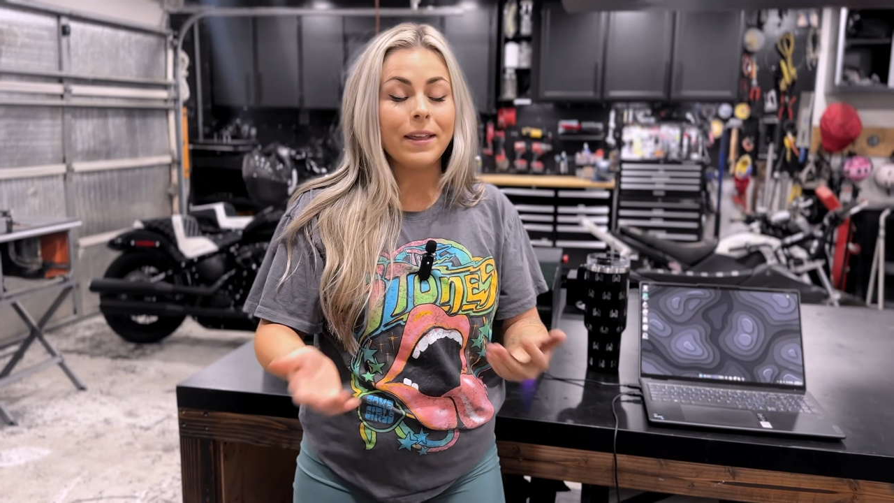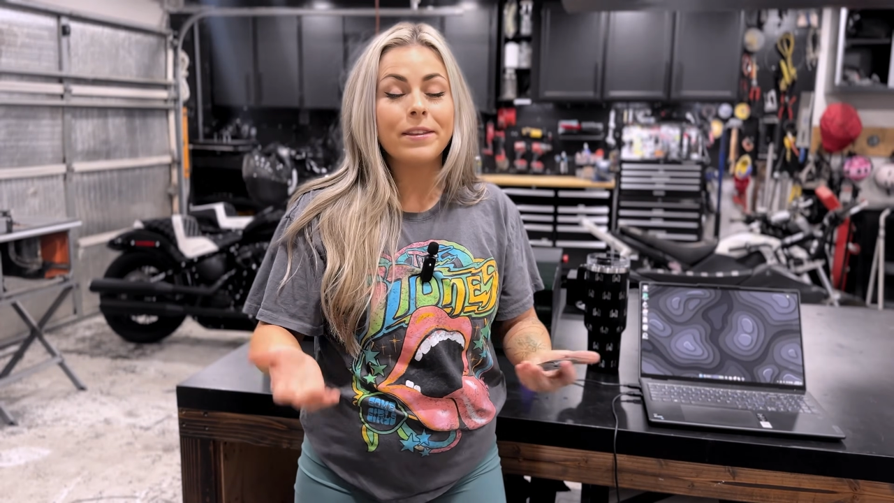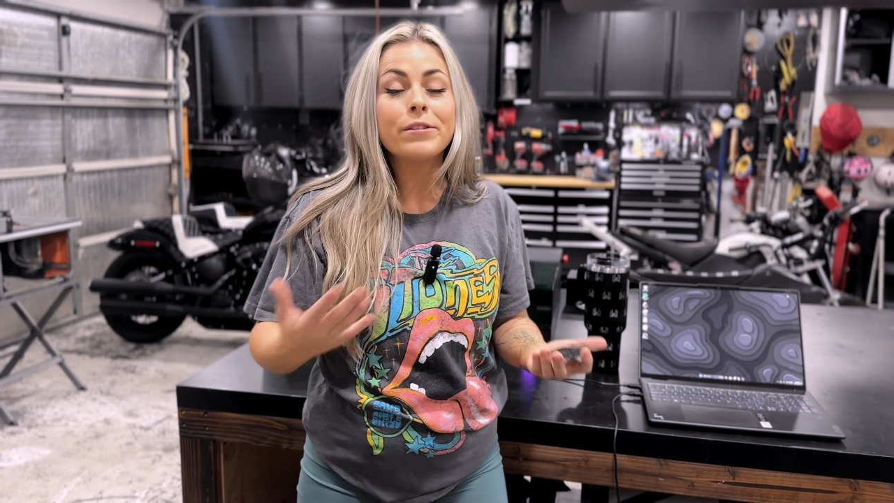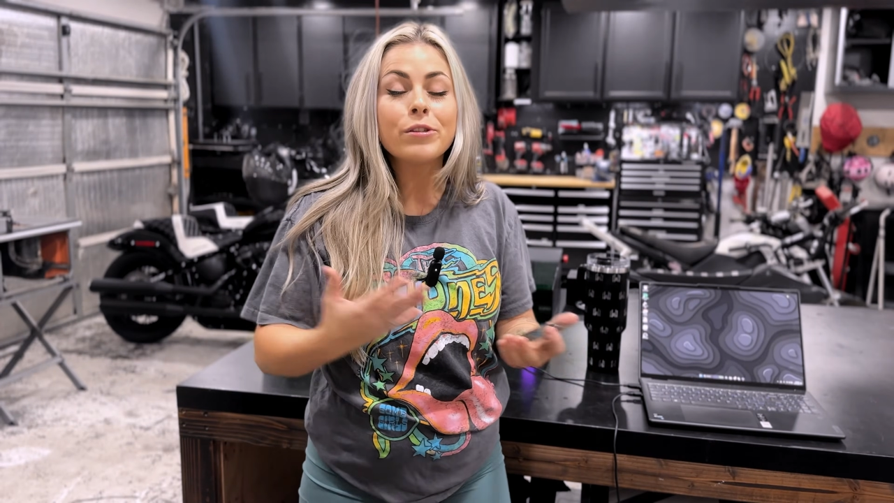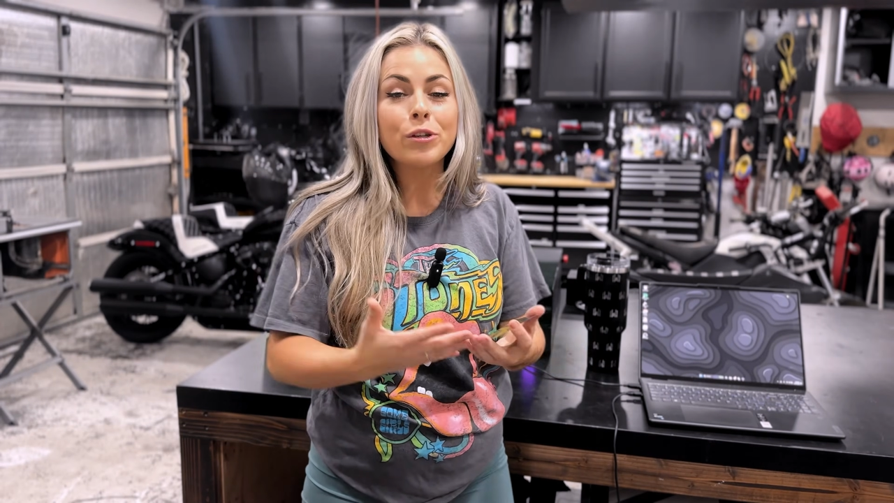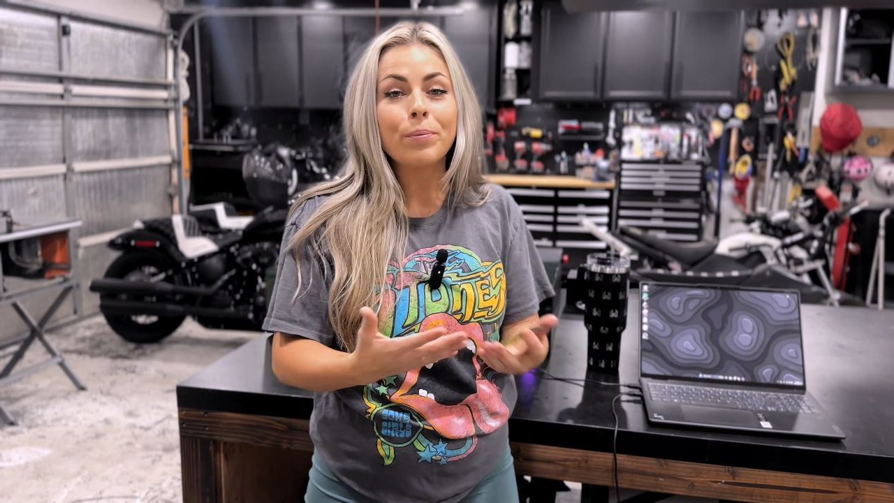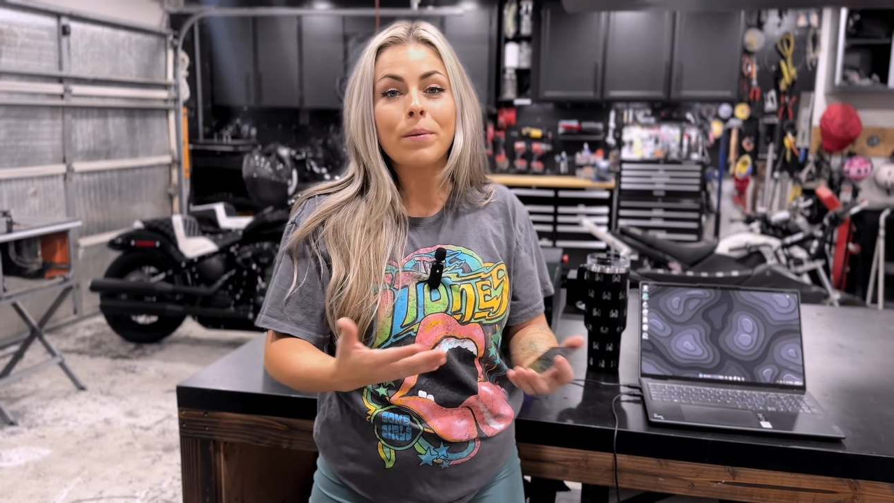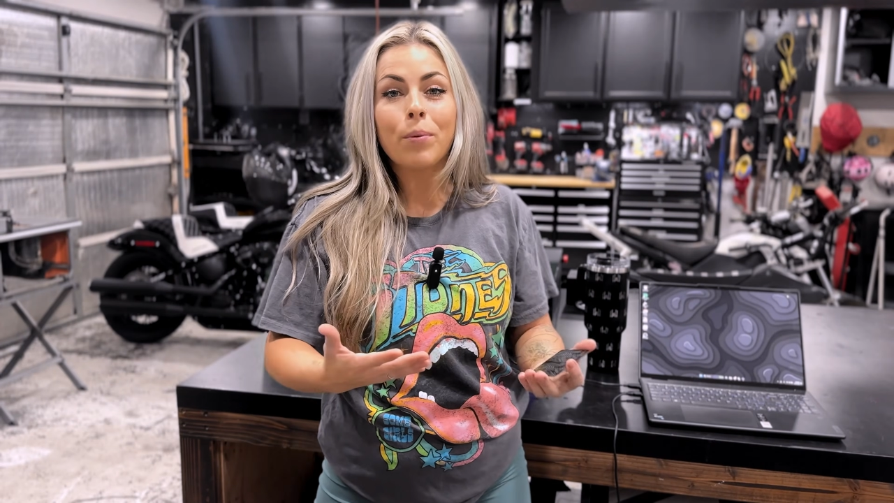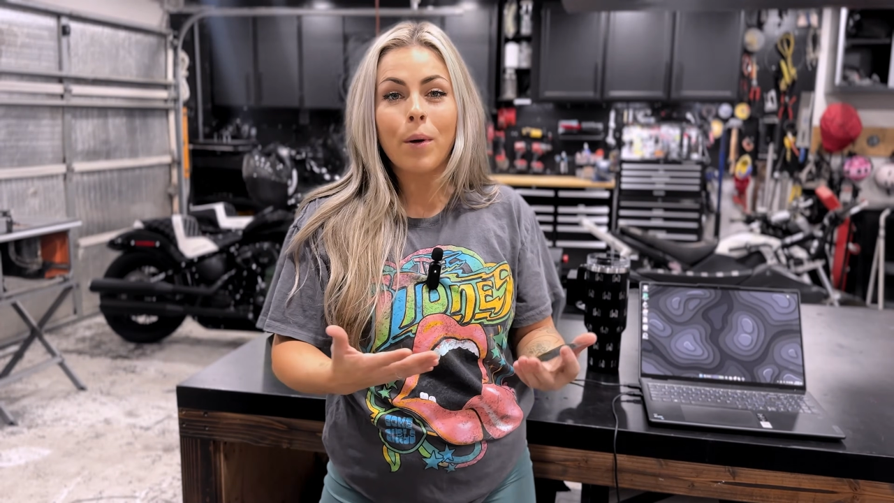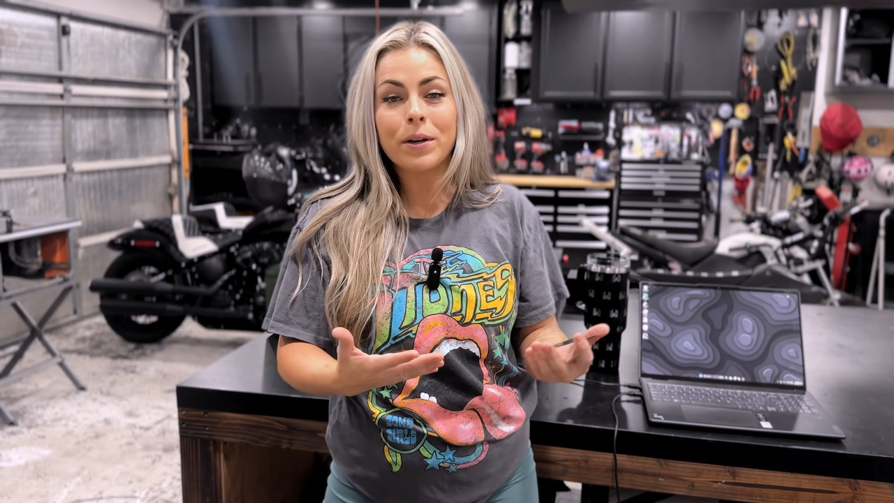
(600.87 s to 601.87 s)
This is super
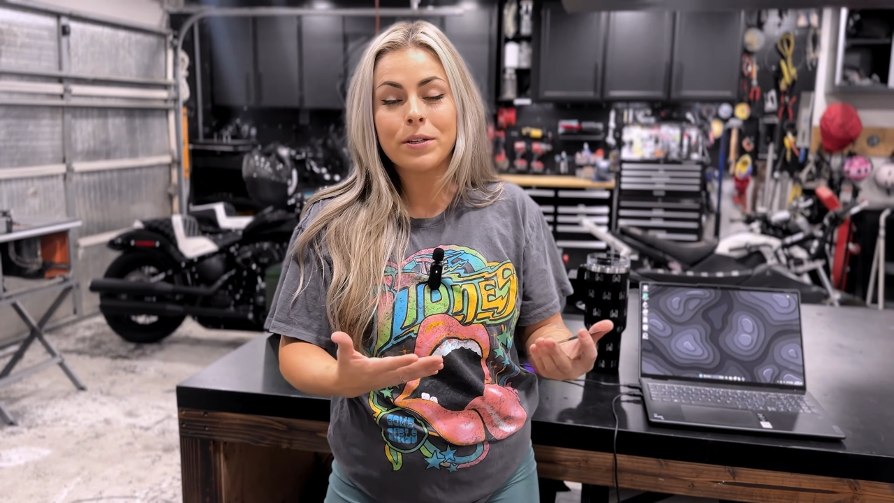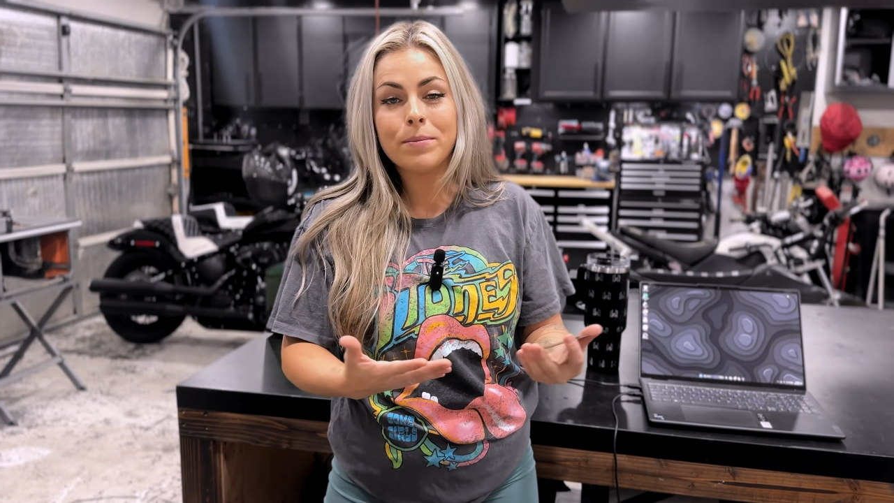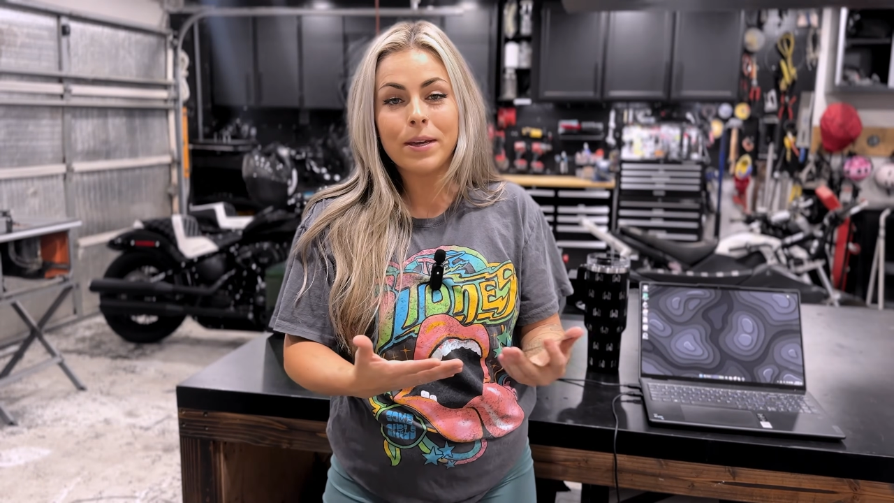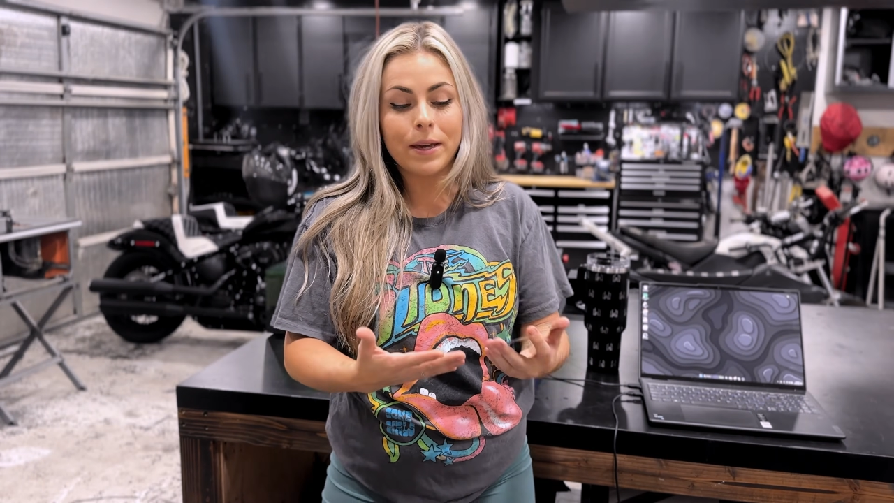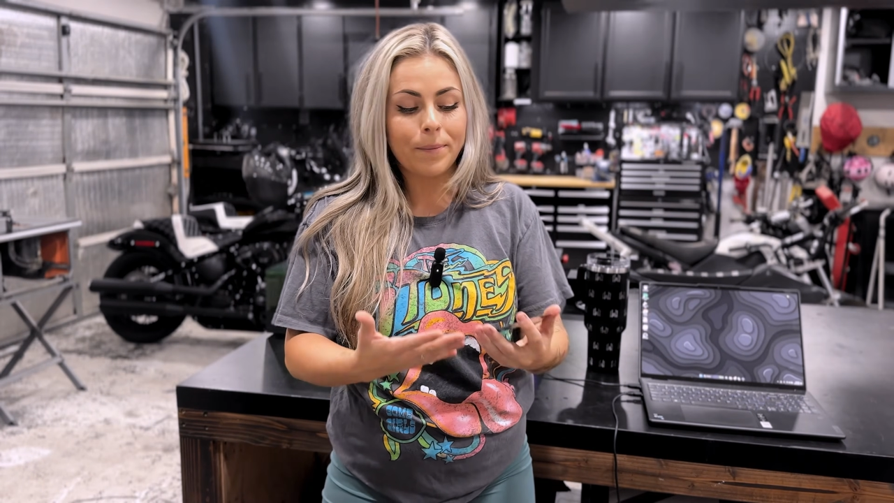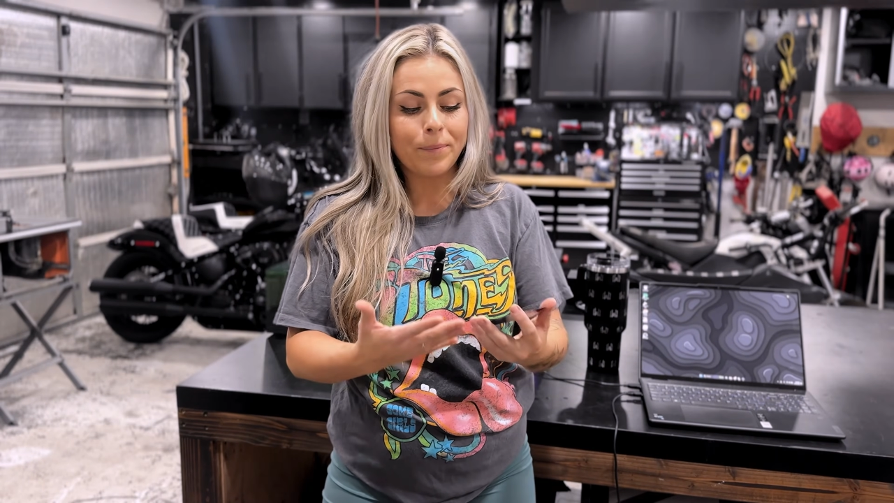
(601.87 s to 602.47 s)
important to me